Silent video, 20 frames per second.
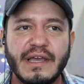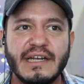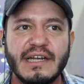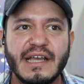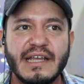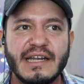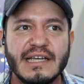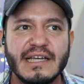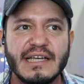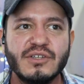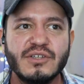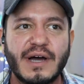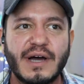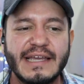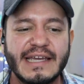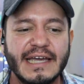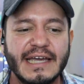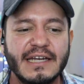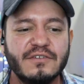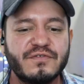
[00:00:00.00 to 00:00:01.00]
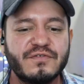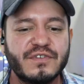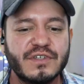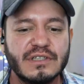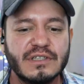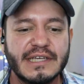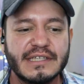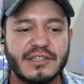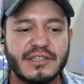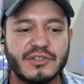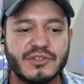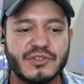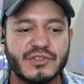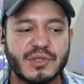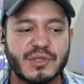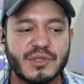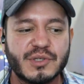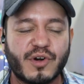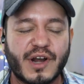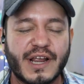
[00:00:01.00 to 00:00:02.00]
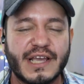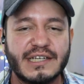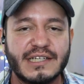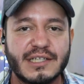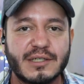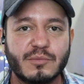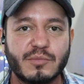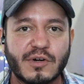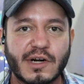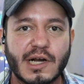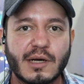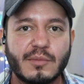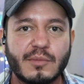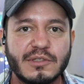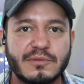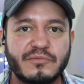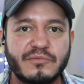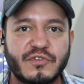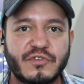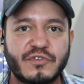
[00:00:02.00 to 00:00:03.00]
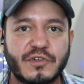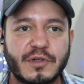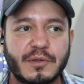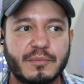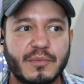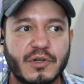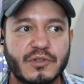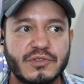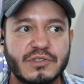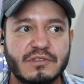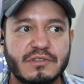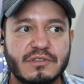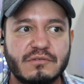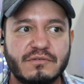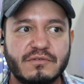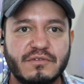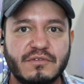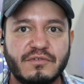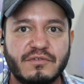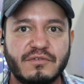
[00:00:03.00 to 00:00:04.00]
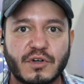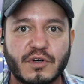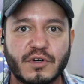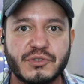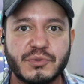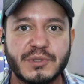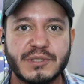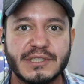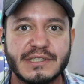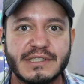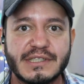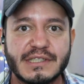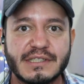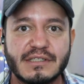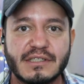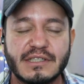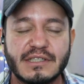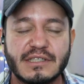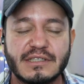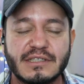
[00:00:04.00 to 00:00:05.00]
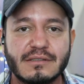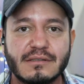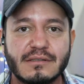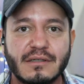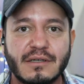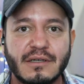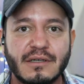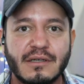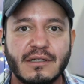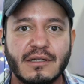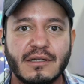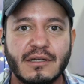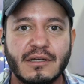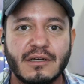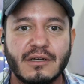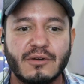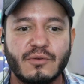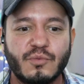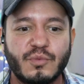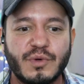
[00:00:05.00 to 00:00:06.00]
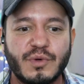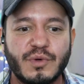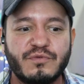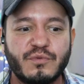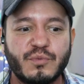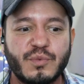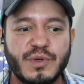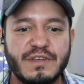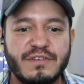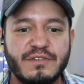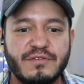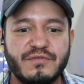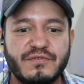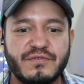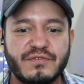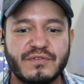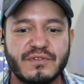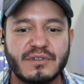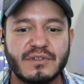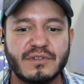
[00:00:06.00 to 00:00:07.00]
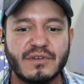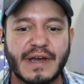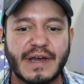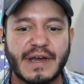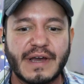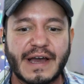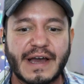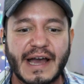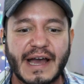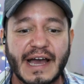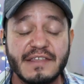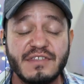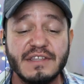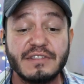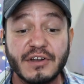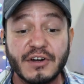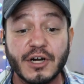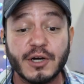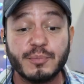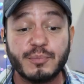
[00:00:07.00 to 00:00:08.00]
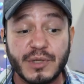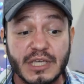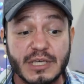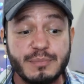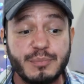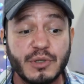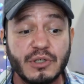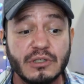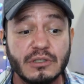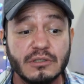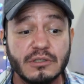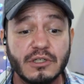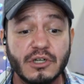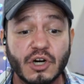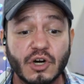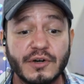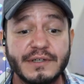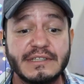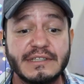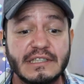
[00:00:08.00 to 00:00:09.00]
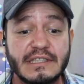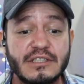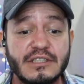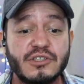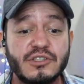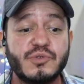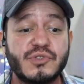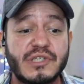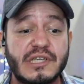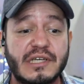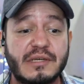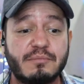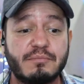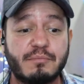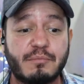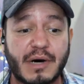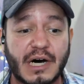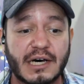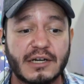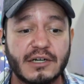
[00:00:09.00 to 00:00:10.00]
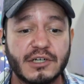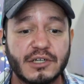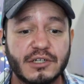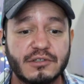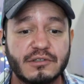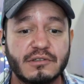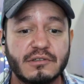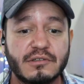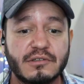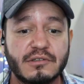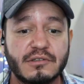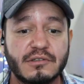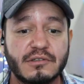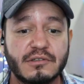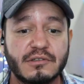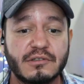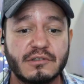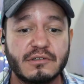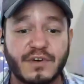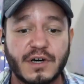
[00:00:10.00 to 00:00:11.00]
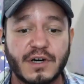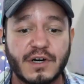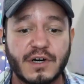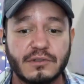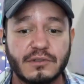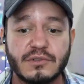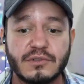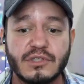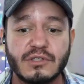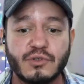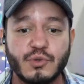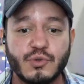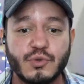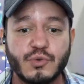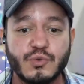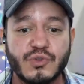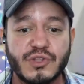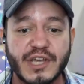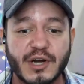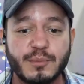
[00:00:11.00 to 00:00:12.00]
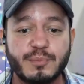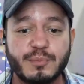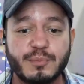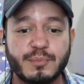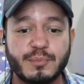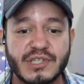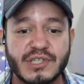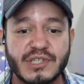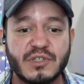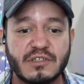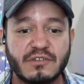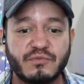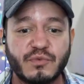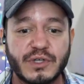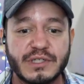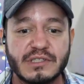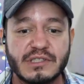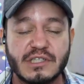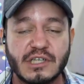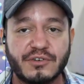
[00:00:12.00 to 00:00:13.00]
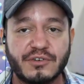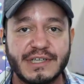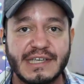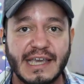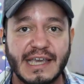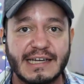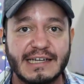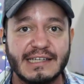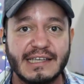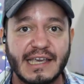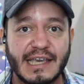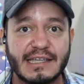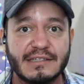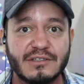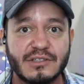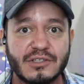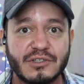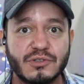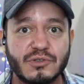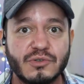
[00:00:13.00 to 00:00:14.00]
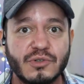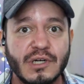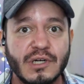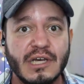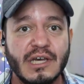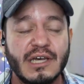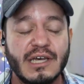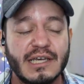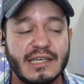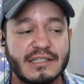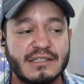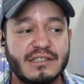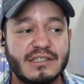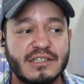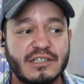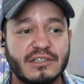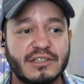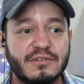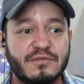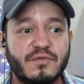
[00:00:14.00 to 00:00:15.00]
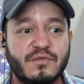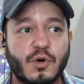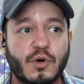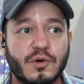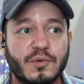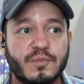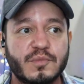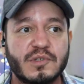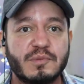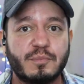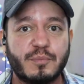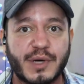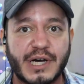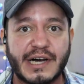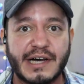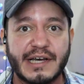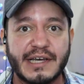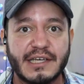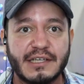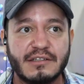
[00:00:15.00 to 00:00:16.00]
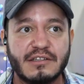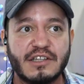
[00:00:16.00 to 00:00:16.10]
also, I kind of feel like there's a branding problem for most virtual assistants. We've we've I, I think there are people currently using modern iPhones who their perception of what Siri can and can't do is still informed by the first